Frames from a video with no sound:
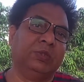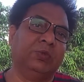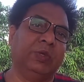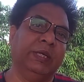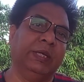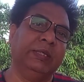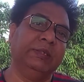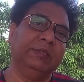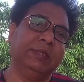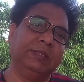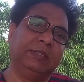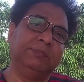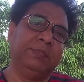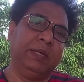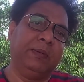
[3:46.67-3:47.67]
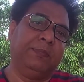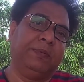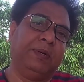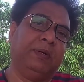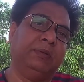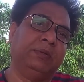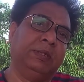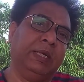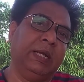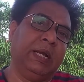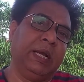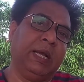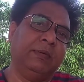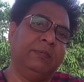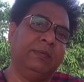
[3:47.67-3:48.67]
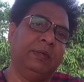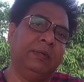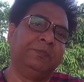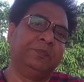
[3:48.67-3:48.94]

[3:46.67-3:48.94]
So in this paper, they have